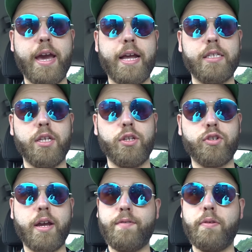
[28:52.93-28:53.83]
we had to
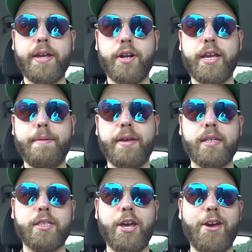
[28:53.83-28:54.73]
drive all the way here to get me.
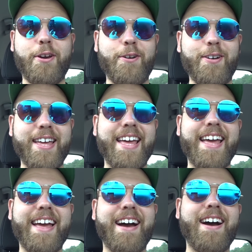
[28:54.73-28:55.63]
So
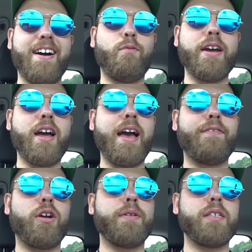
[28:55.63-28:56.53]
why not have
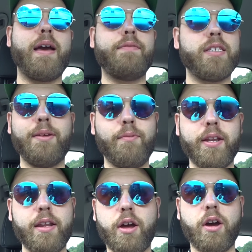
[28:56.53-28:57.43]
an art museum? I haven't seen
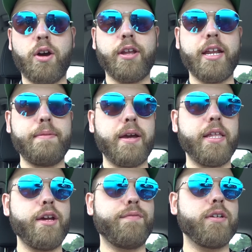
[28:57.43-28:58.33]
one on any of my
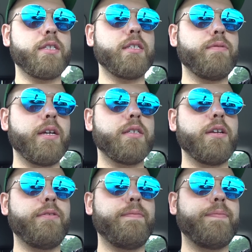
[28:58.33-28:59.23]
layovers this week. So